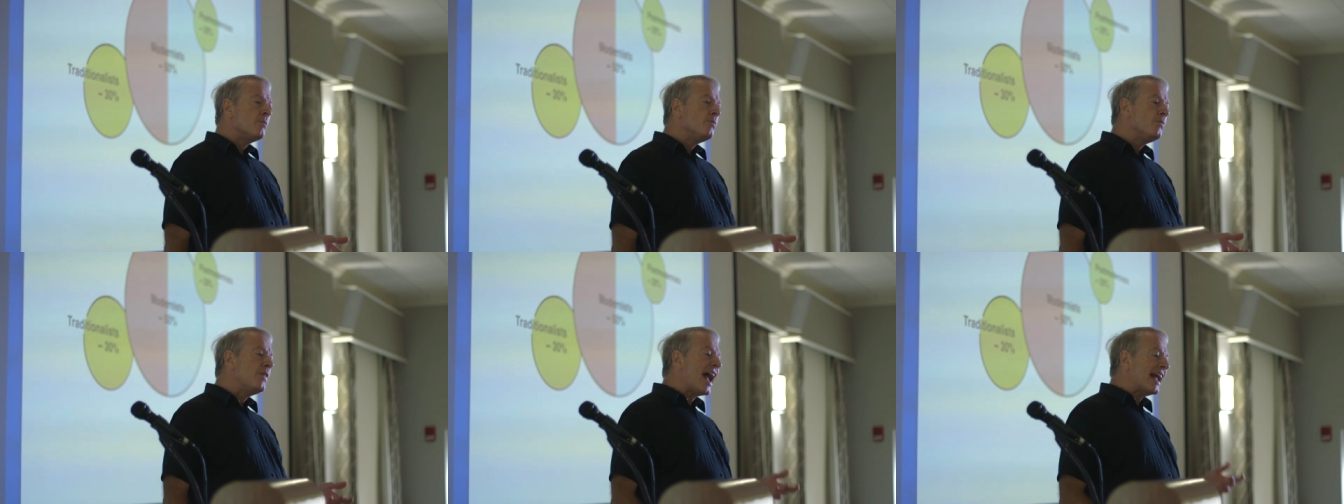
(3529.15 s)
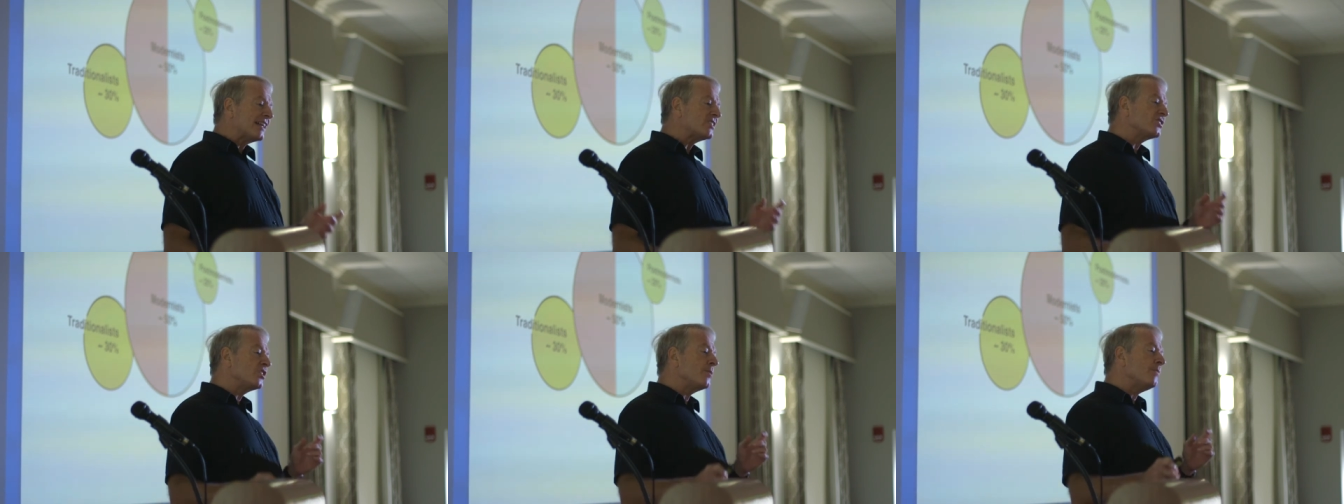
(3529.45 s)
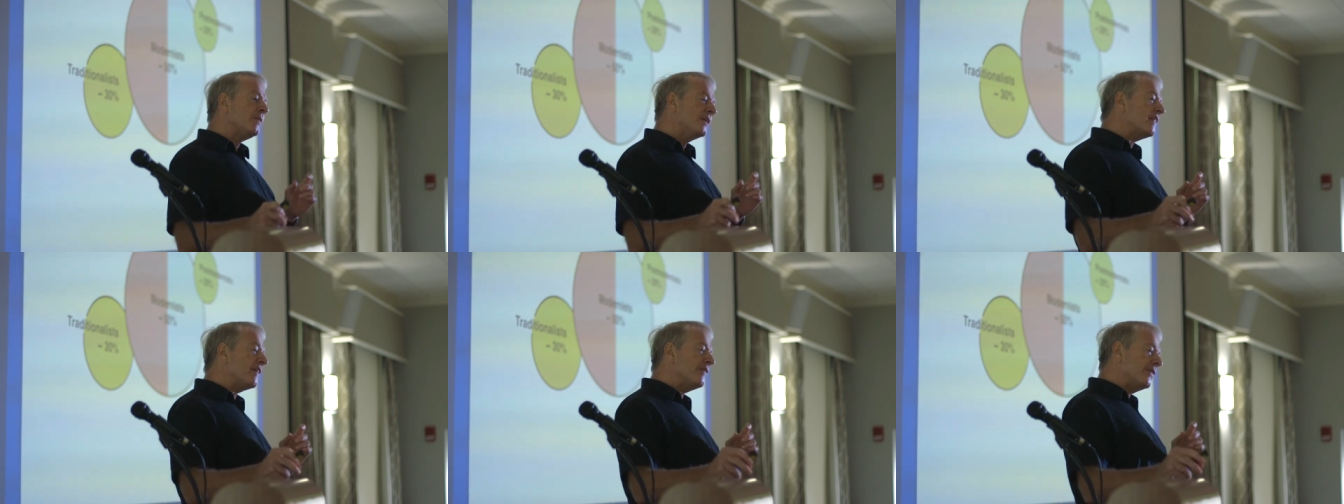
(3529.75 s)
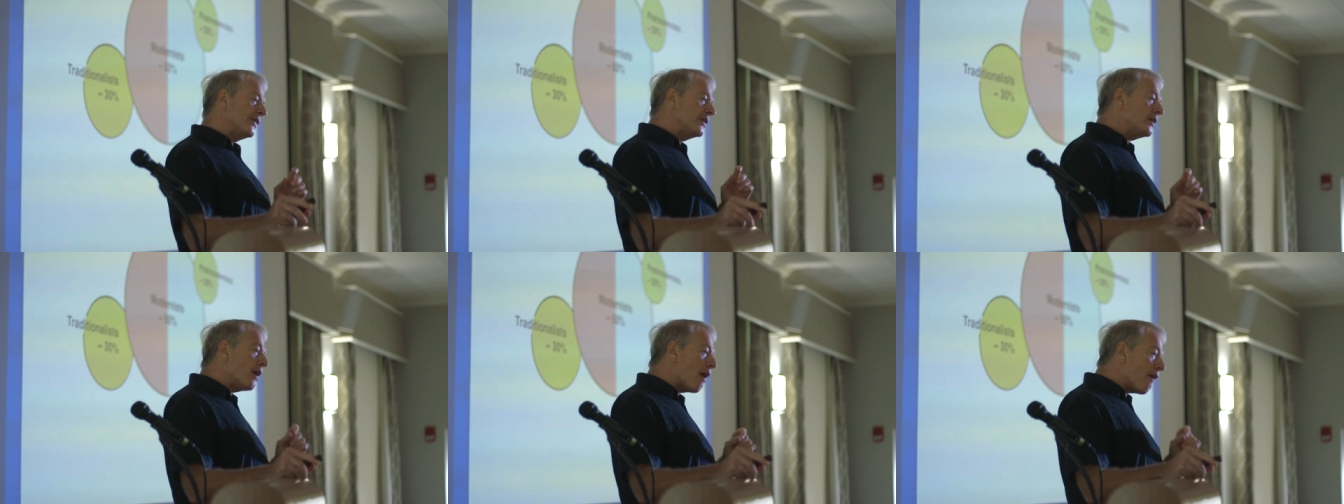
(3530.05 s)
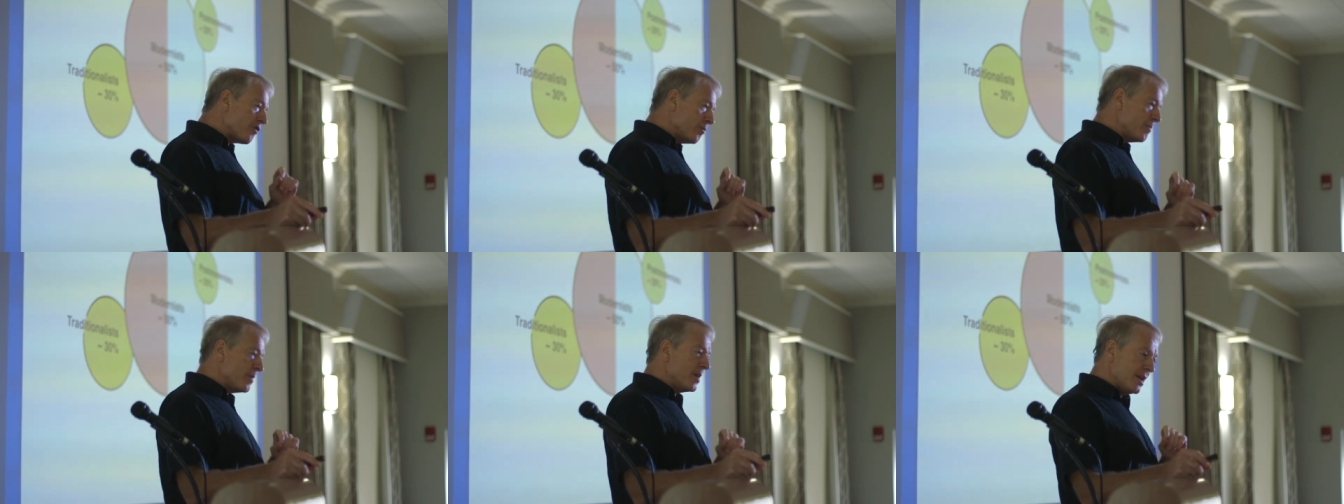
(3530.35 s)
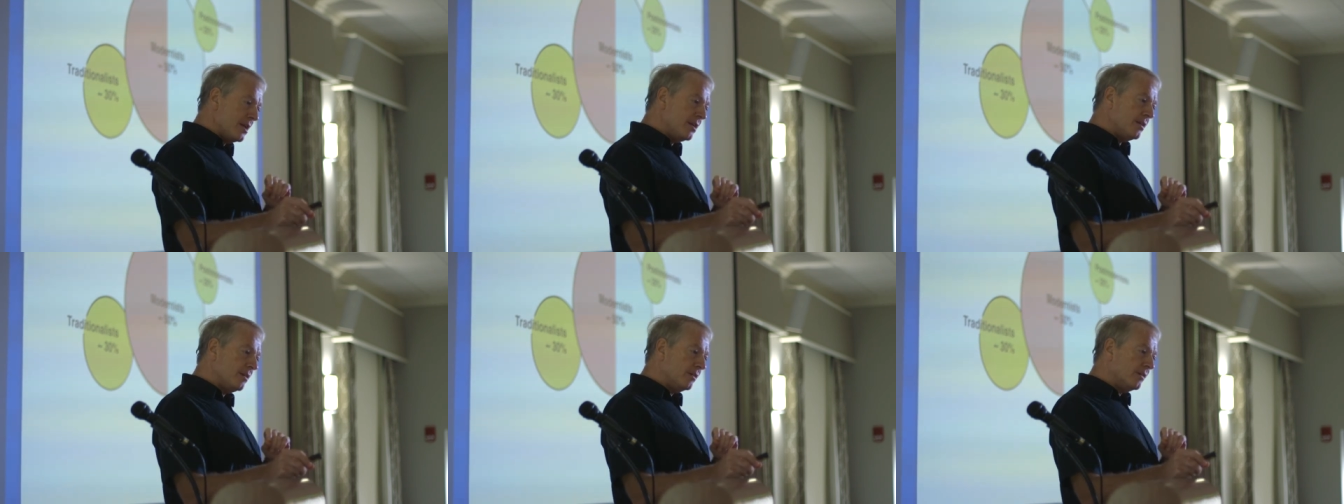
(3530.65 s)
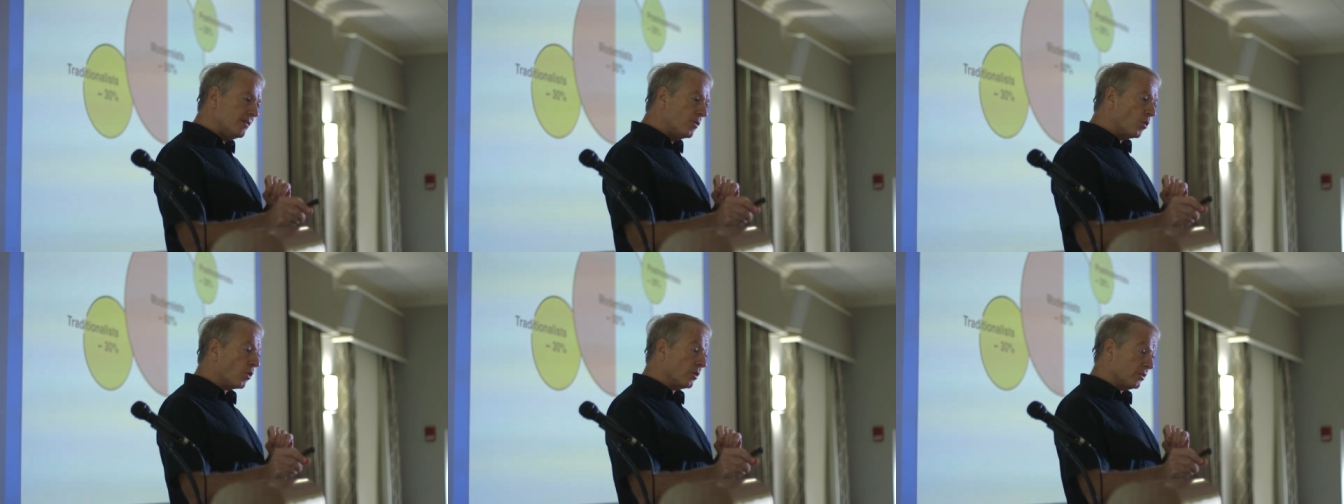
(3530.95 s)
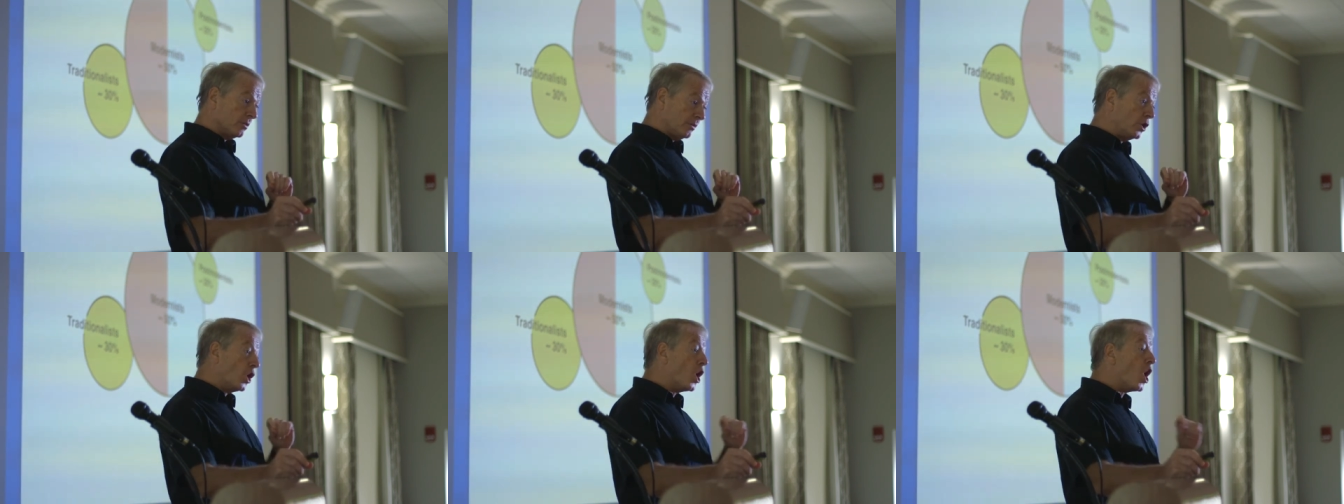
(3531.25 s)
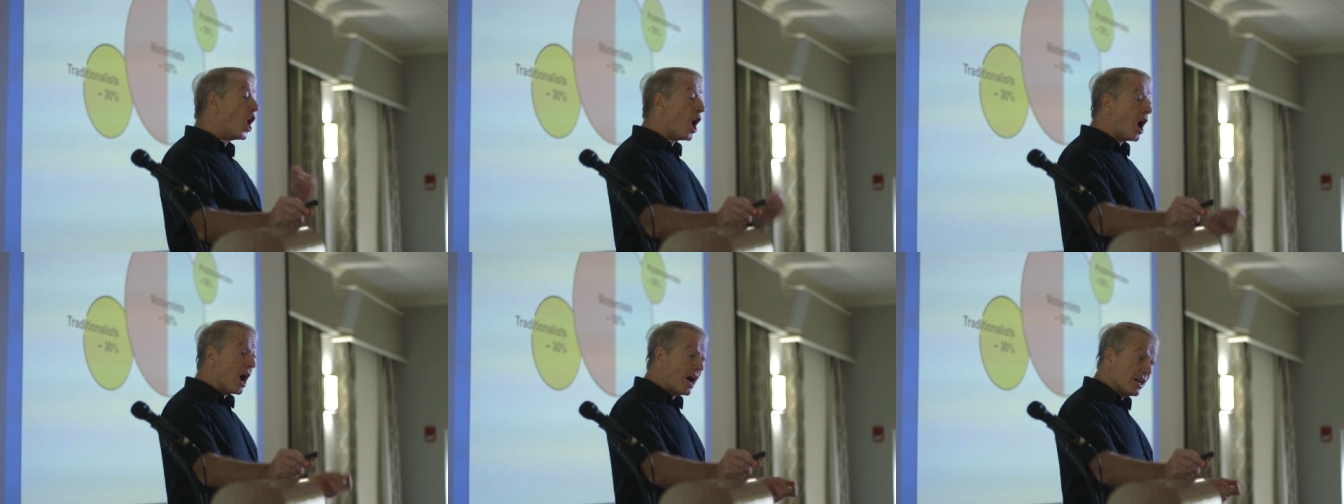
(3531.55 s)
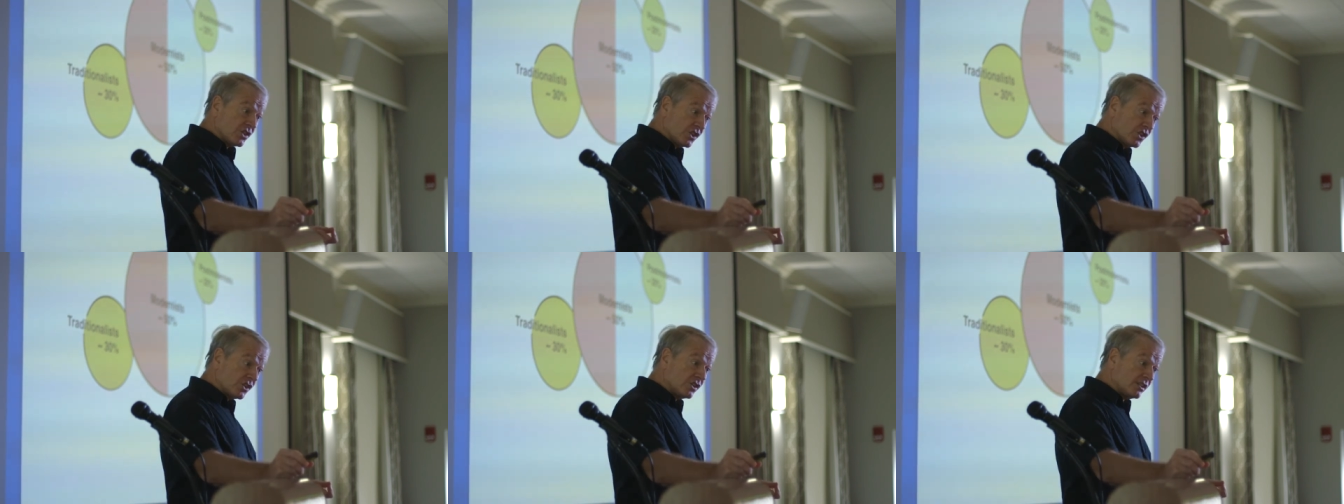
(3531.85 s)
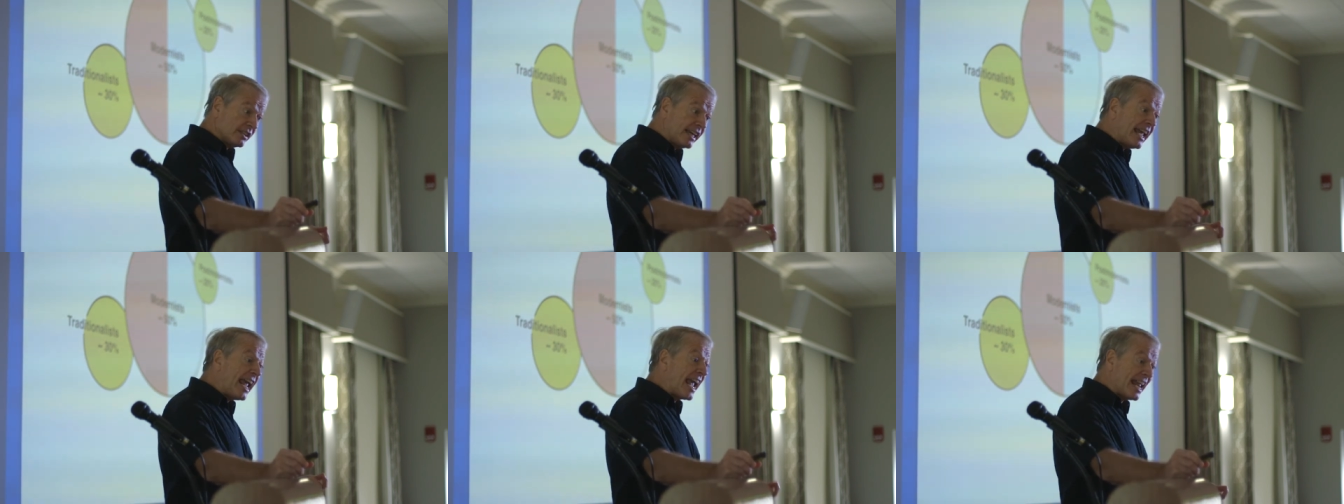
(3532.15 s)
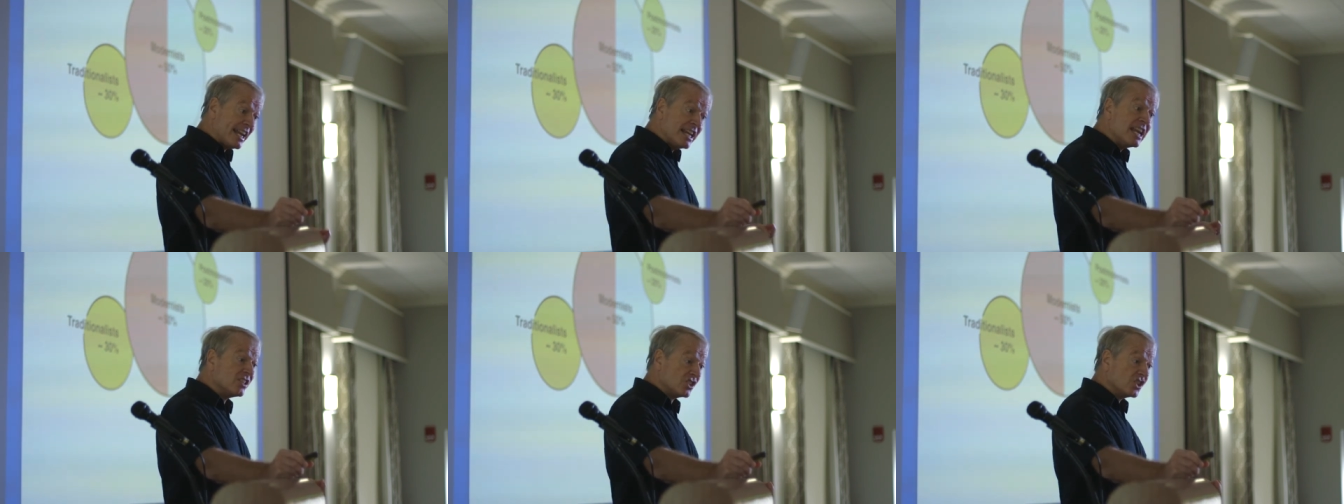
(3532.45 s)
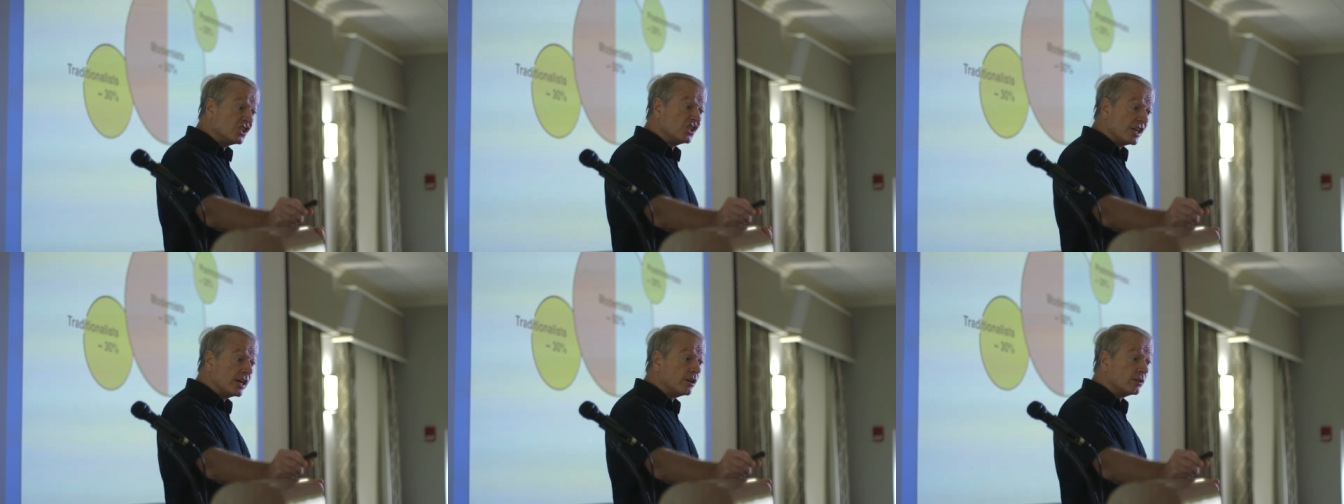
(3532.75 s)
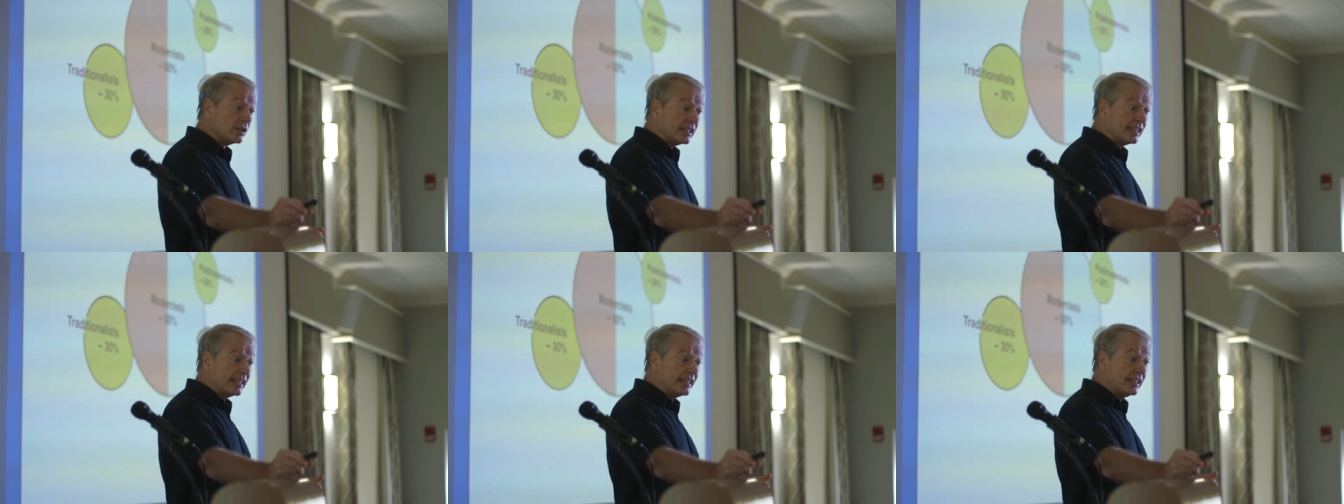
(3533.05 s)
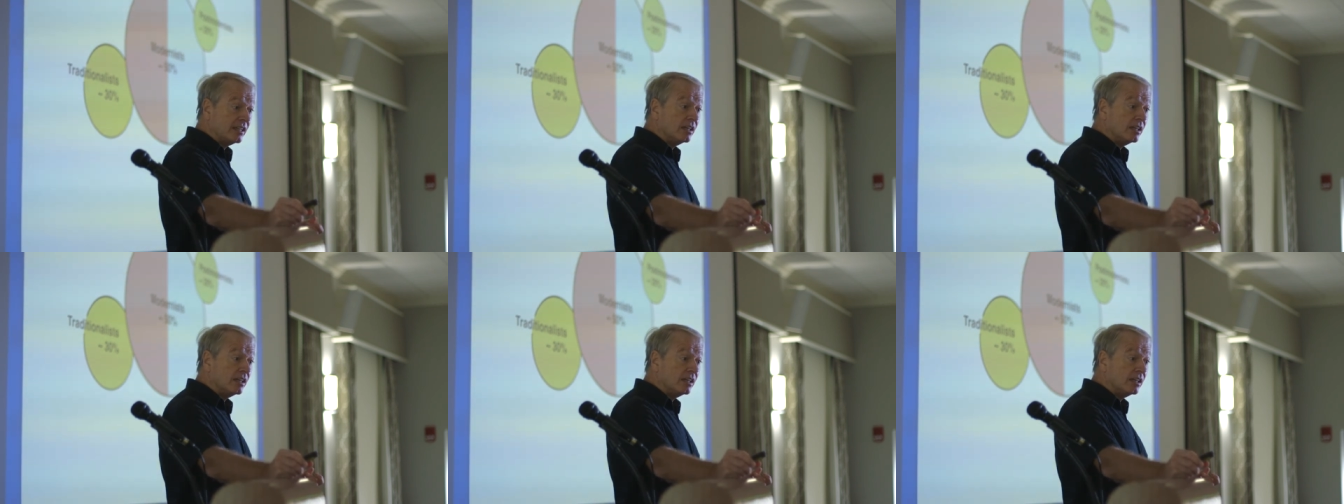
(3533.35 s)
that's something that the government or laws can't necessarily